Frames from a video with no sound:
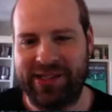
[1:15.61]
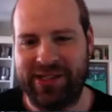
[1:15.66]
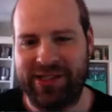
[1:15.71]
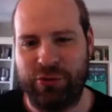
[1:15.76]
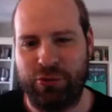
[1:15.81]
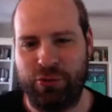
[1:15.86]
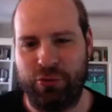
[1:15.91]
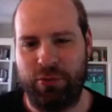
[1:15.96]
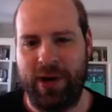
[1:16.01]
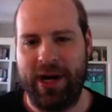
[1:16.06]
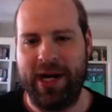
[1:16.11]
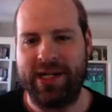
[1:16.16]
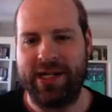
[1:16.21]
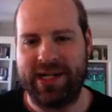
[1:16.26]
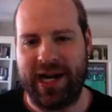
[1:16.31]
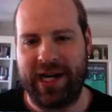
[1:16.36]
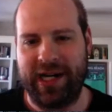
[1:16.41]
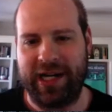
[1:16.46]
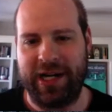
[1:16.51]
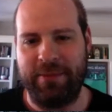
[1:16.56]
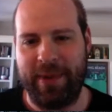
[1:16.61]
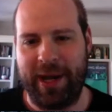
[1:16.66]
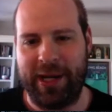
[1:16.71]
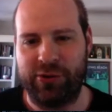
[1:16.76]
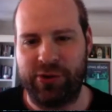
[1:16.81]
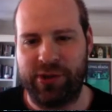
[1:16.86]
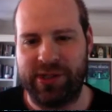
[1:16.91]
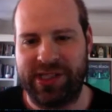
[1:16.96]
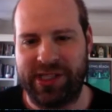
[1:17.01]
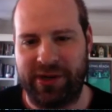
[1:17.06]
great
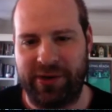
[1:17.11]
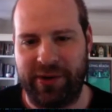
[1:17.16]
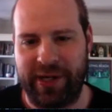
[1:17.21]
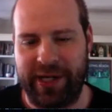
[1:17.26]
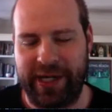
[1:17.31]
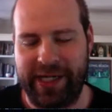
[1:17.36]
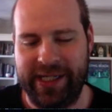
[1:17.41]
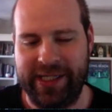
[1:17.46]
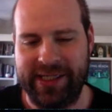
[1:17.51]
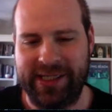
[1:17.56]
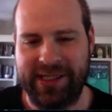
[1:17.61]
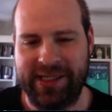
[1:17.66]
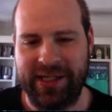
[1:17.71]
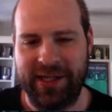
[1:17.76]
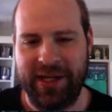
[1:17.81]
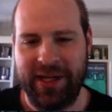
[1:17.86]
documentary series